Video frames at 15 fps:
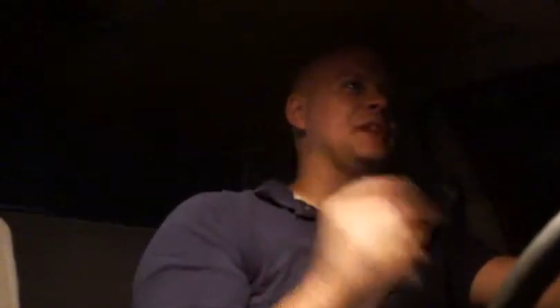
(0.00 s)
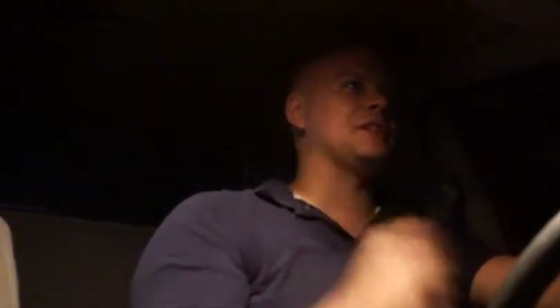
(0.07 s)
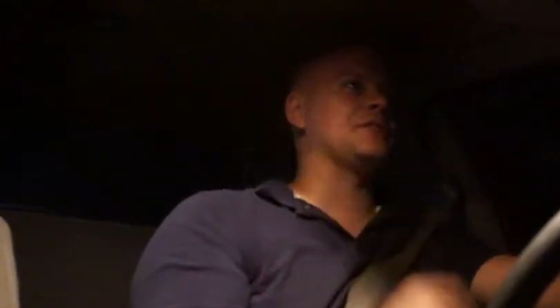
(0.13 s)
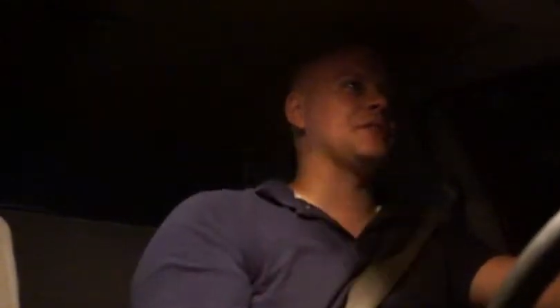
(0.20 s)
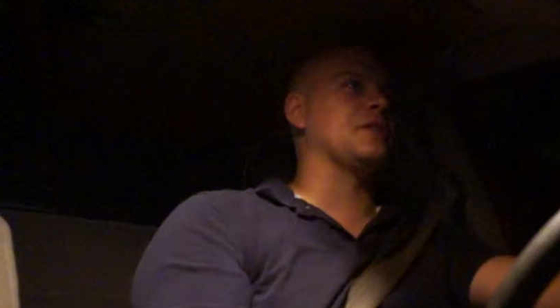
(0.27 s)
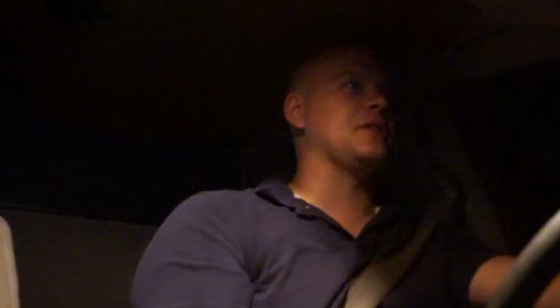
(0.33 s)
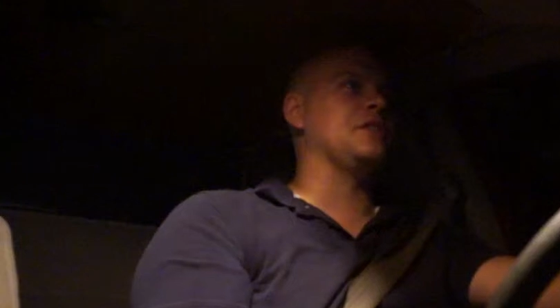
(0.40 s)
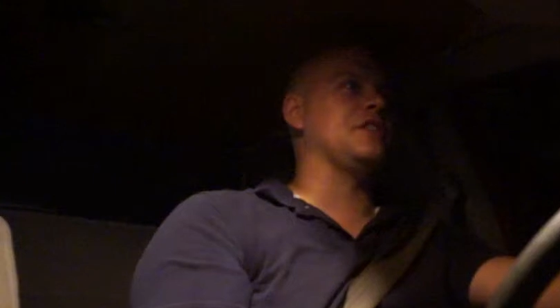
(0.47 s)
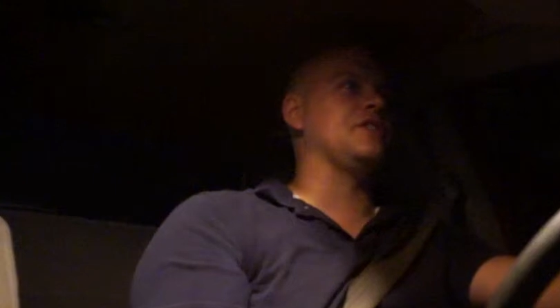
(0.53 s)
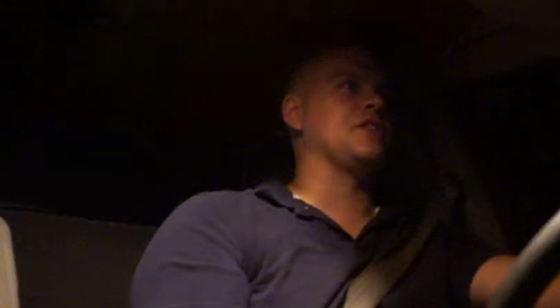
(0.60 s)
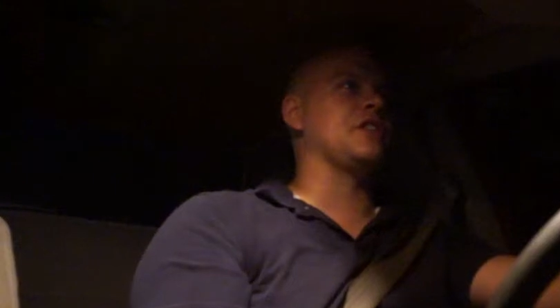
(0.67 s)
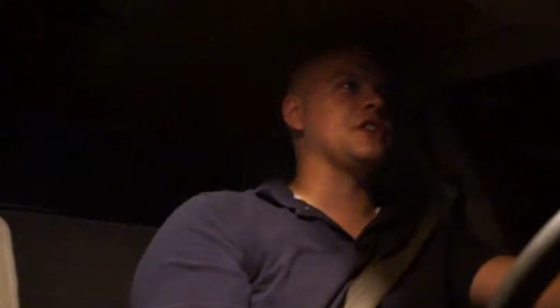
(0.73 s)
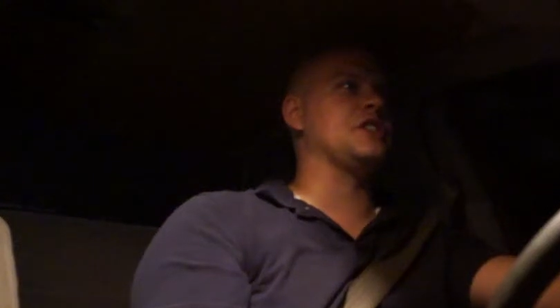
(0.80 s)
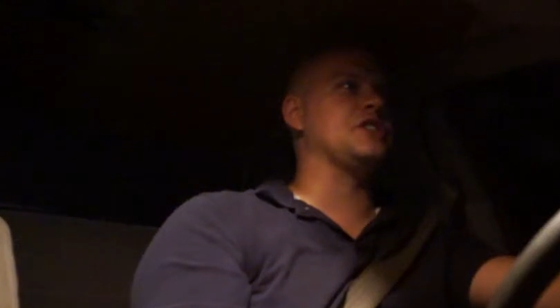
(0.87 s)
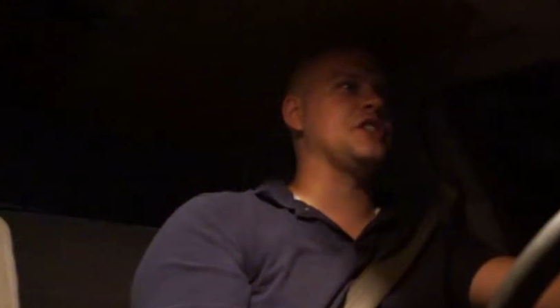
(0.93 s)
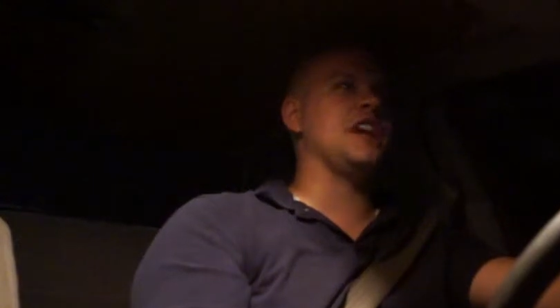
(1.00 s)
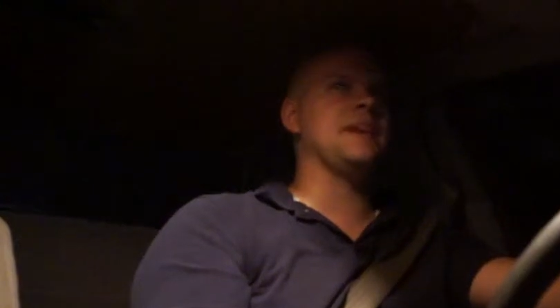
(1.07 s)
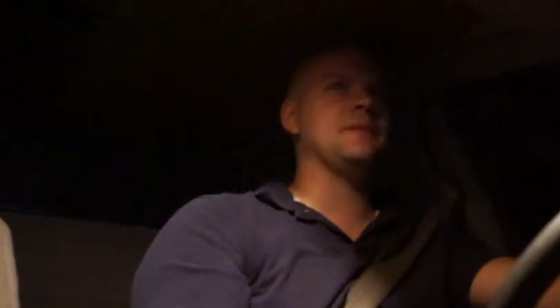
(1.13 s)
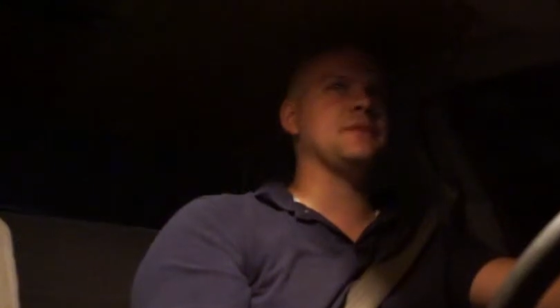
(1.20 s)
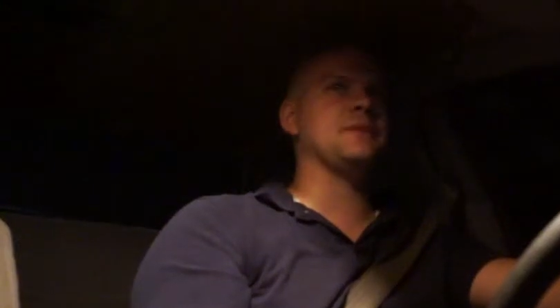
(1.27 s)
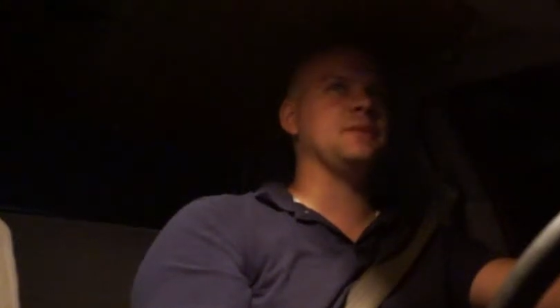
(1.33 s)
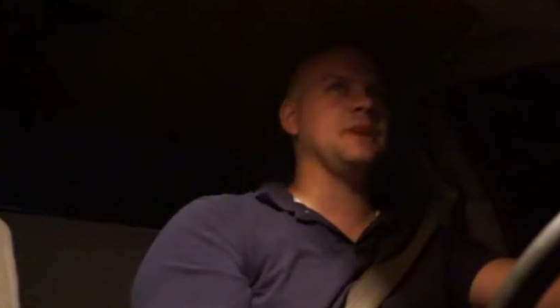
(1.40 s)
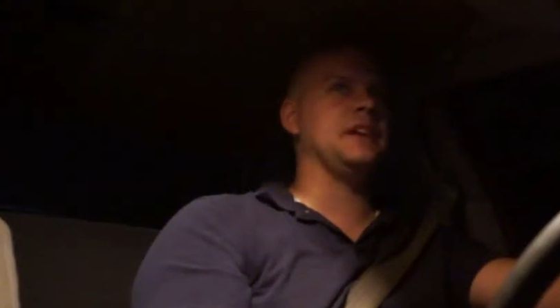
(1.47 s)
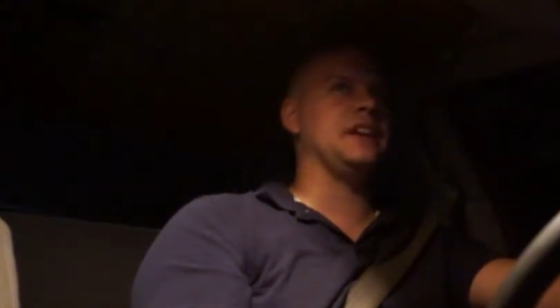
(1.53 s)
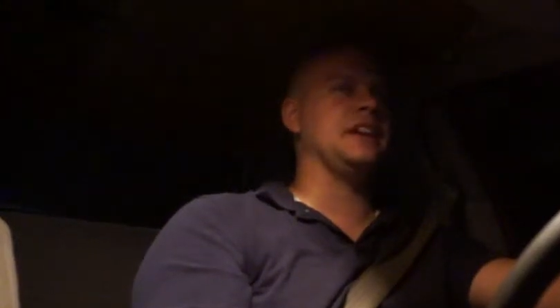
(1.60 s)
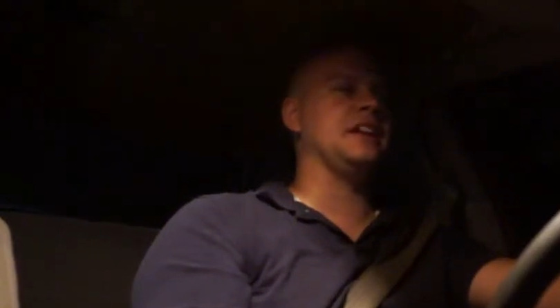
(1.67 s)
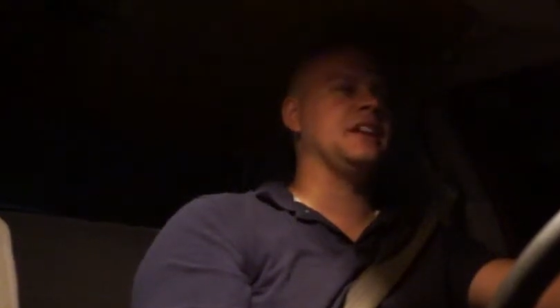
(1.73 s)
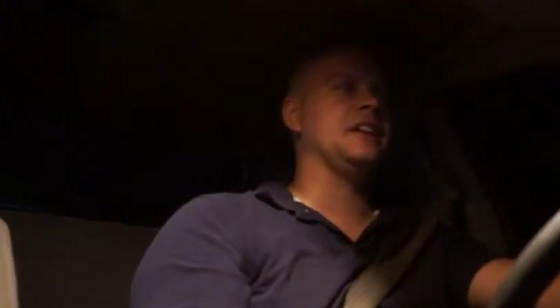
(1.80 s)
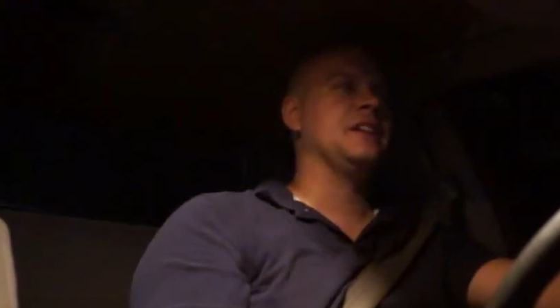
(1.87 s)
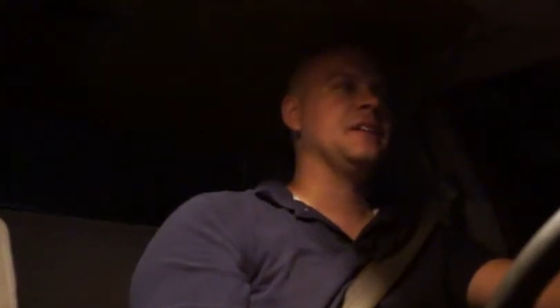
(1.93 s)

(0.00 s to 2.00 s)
to sort of differentiate between